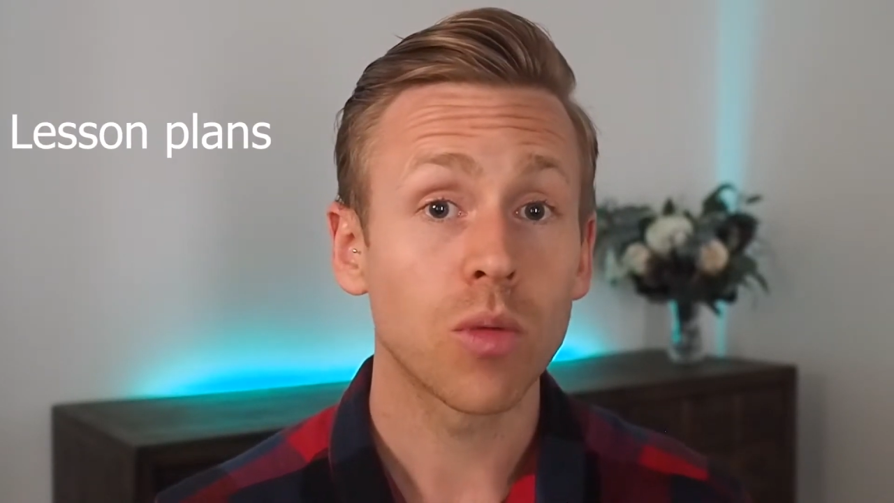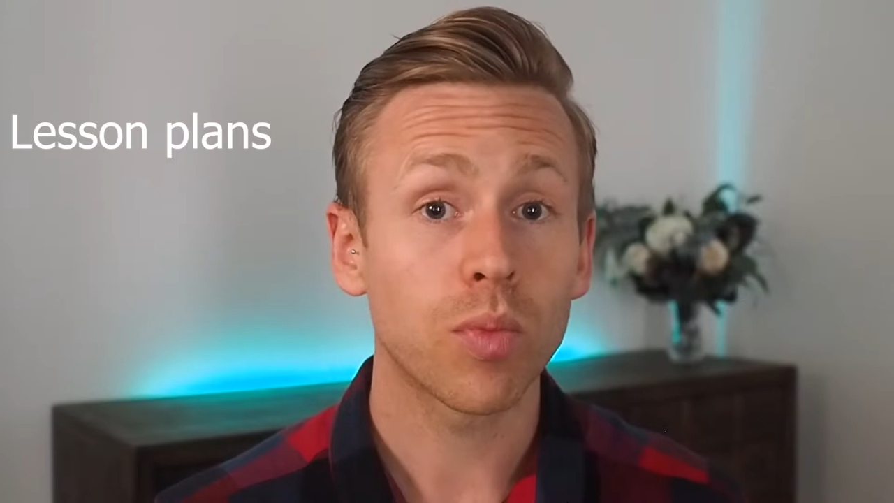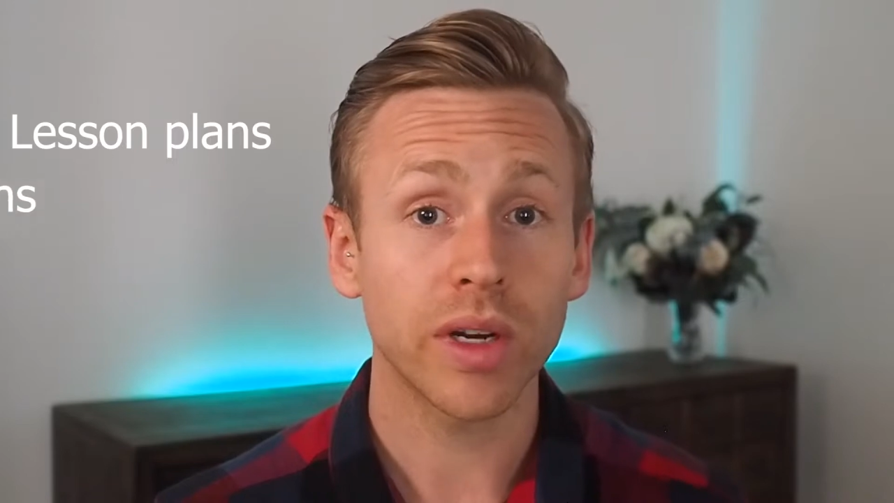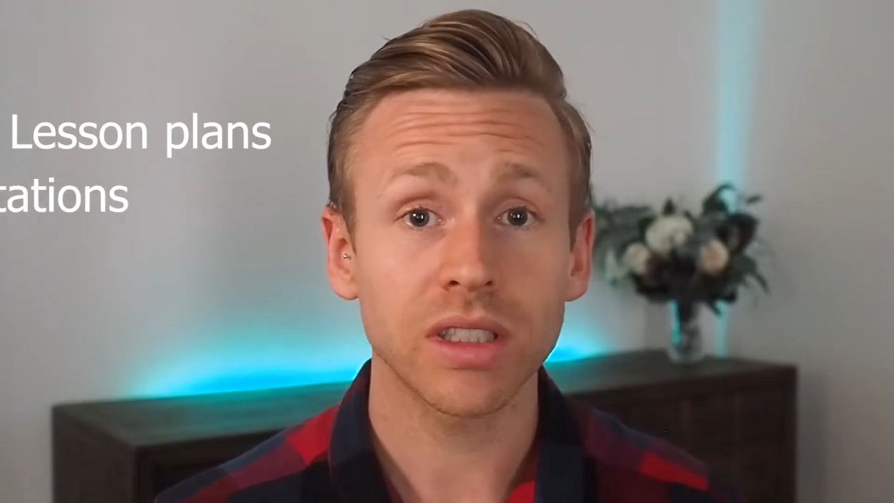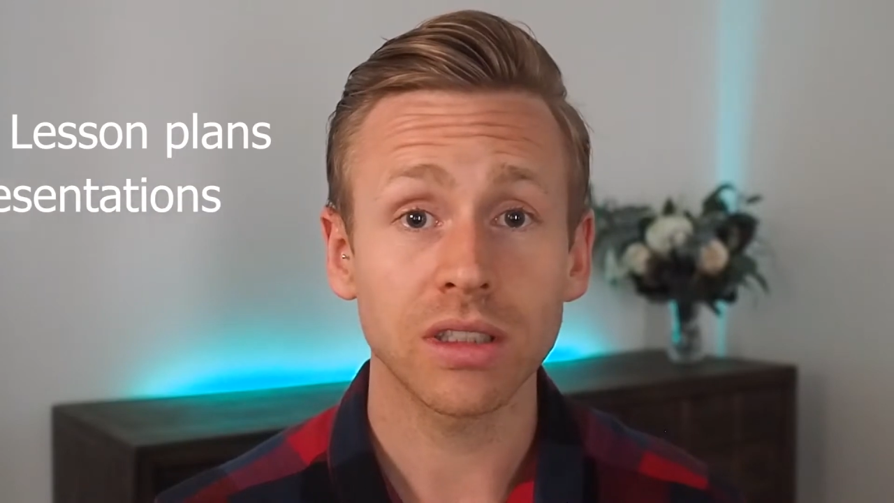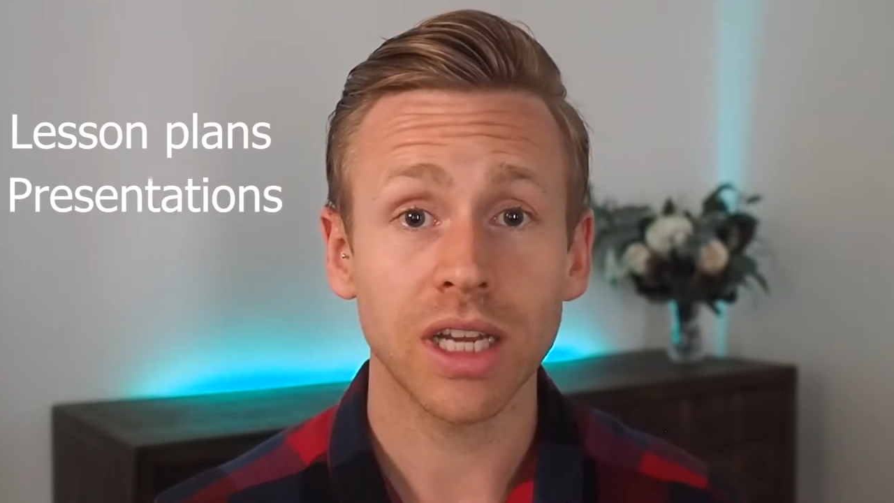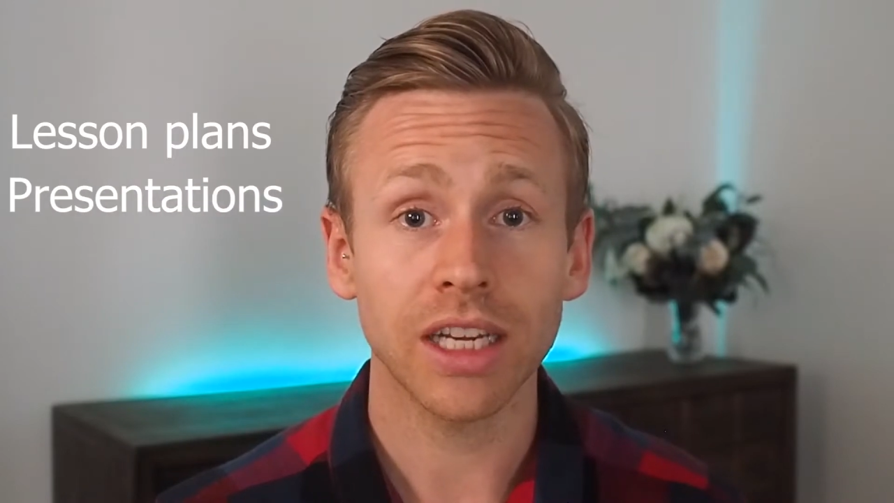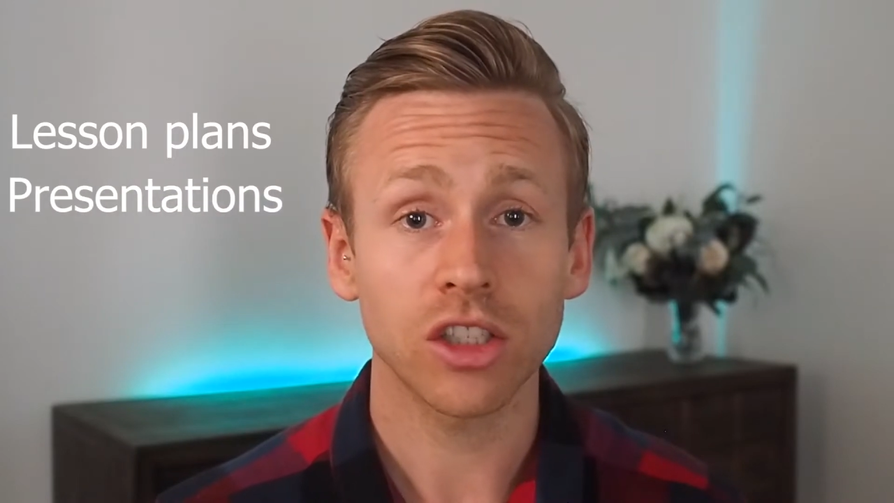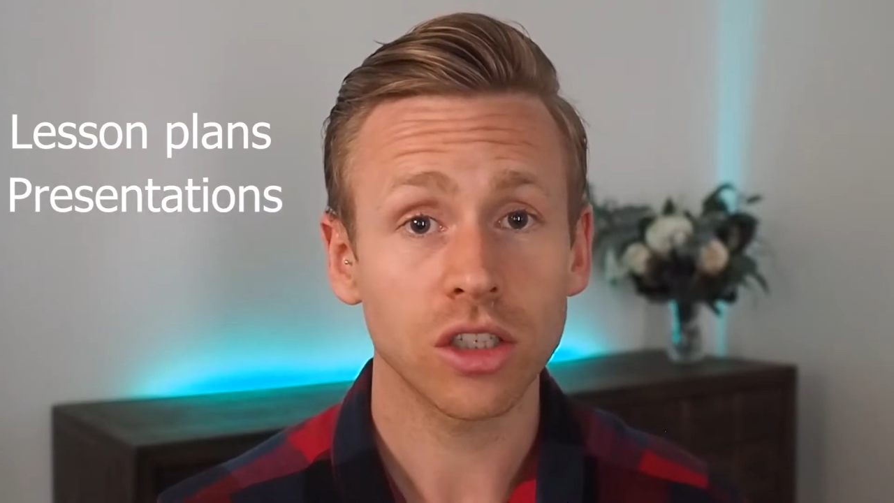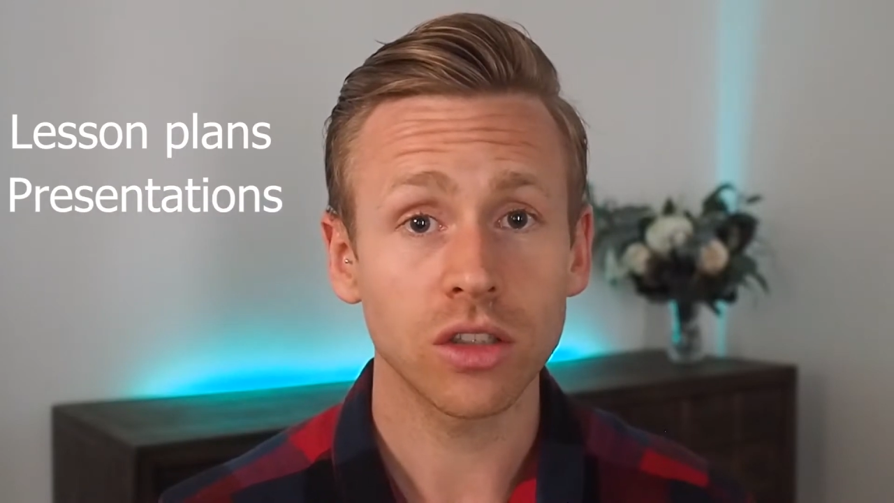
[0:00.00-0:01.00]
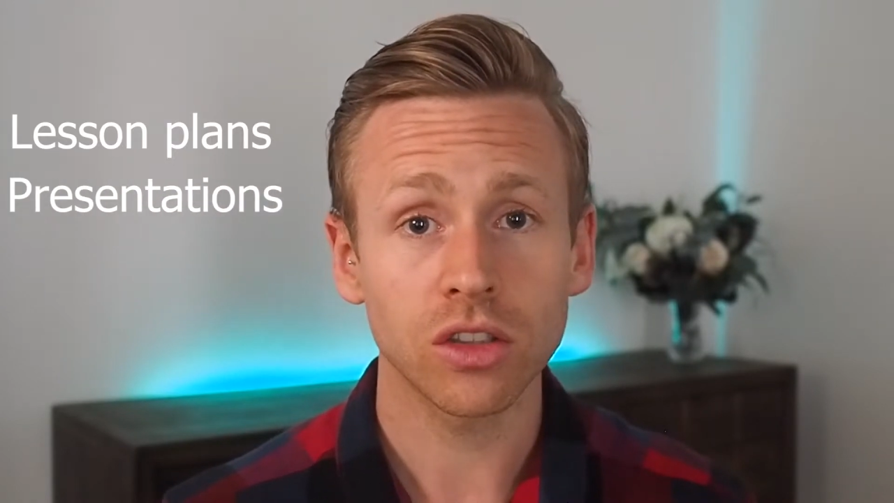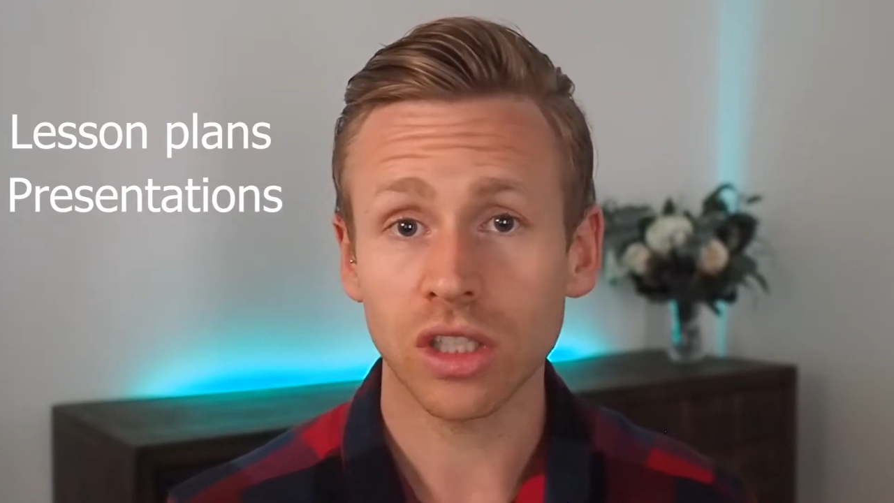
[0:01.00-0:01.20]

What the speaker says: presentations,